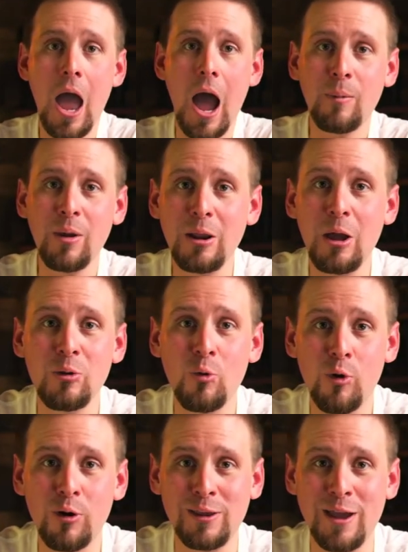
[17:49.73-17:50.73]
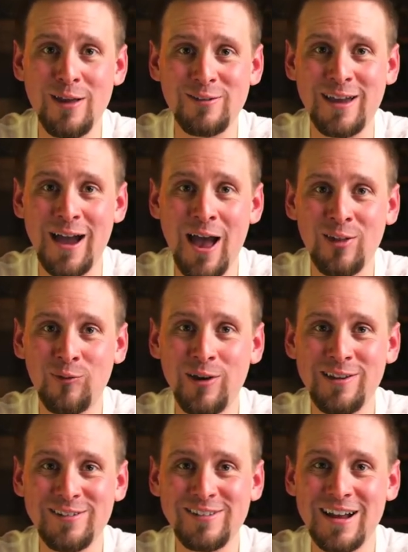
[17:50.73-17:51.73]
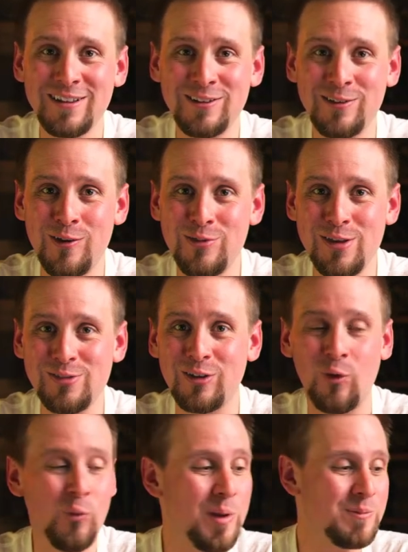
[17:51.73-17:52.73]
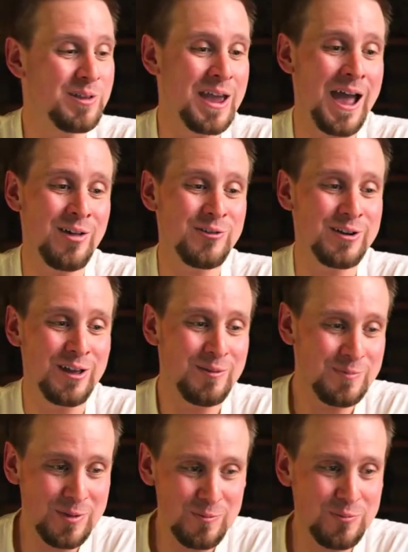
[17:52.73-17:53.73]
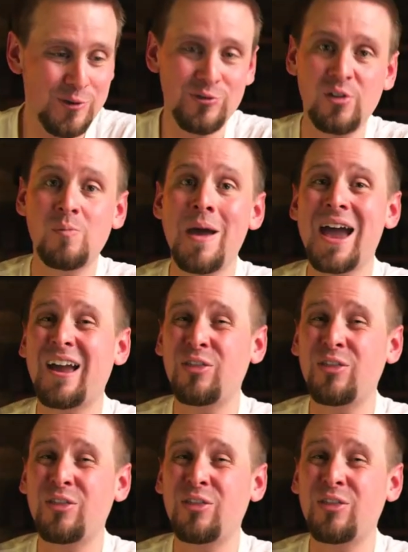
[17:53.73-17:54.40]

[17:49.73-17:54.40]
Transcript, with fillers: I'm kind of unorganized, guys. We decided to do this on a whim today. I was trying to push this back.